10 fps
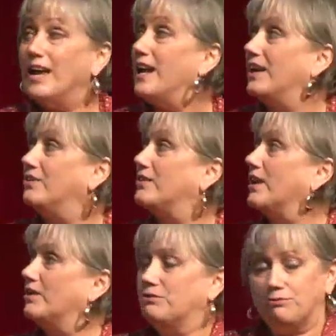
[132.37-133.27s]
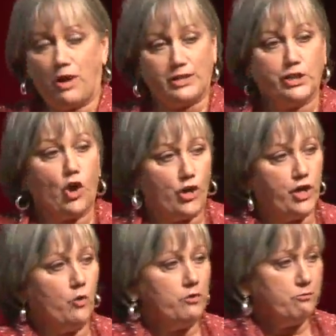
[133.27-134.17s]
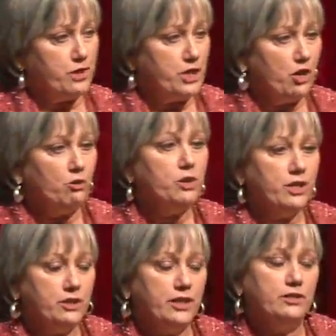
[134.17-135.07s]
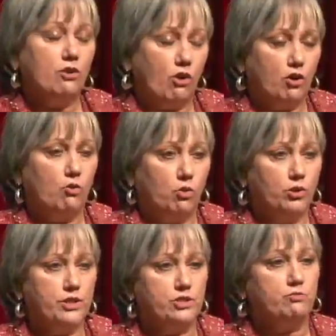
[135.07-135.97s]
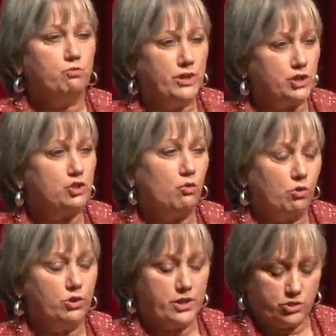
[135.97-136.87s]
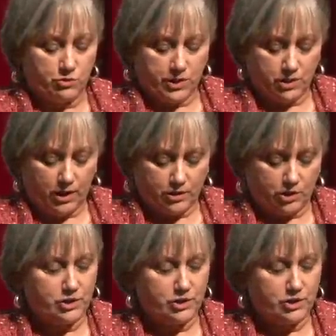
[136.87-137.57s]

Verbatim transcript: and then finally audio and video in our oral hist rich oral history collection.